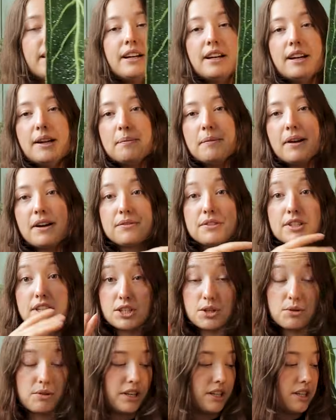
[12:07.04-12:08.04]
I've
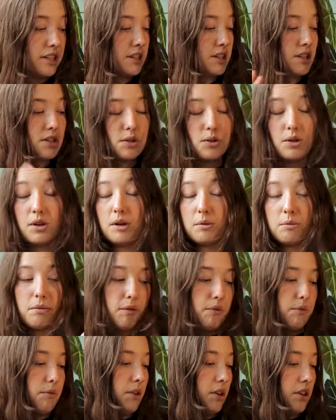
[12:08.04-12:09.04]
saturated the soil
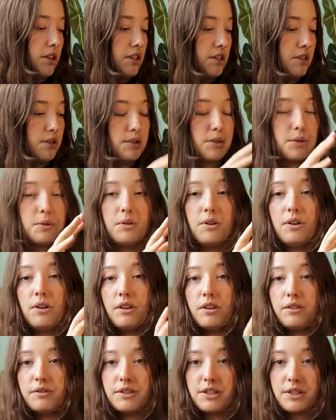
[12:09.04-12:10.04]
with water so
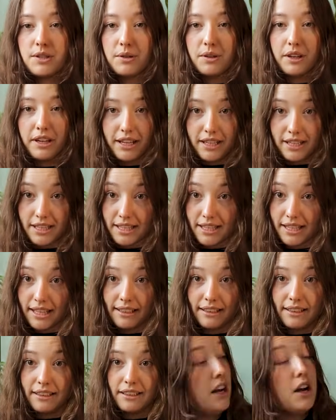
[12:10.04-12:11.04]
all of the soil can
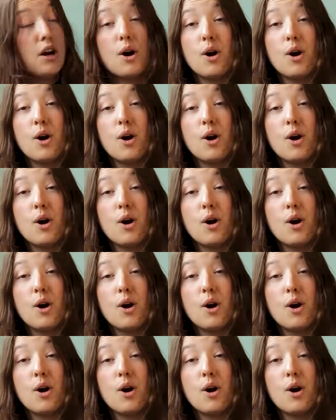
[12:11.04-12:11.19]
settle.